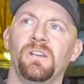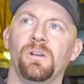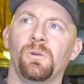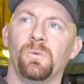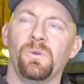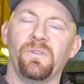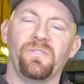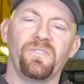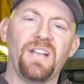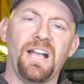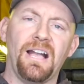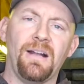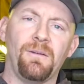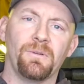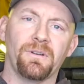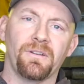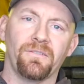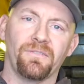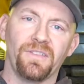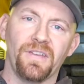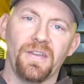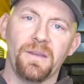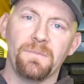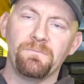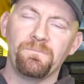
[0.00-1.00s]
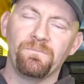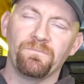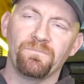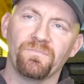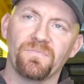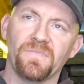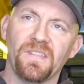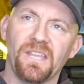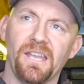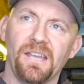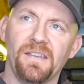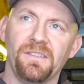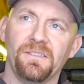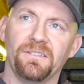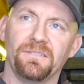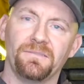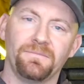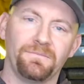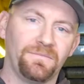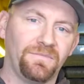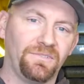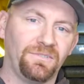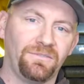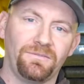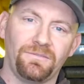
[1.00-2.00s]
We've got one of them, and a
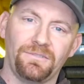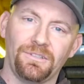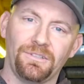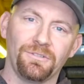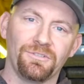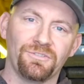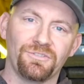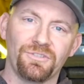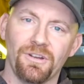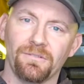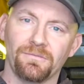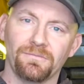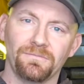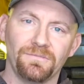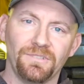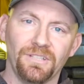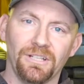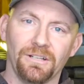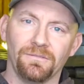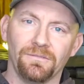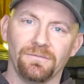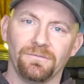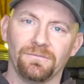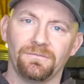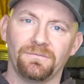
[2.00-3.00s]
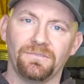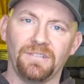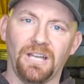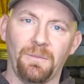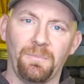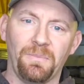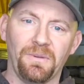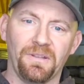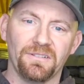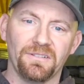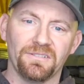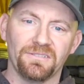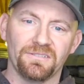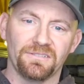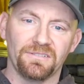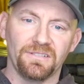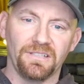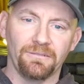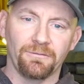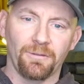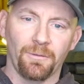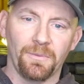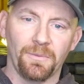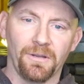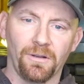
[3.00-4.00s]
2-stroke, top ends need
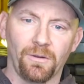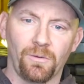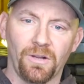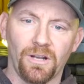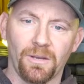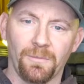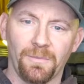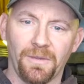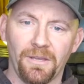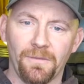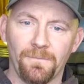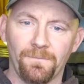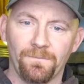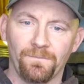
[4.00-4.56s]
rebuilt quite a bit.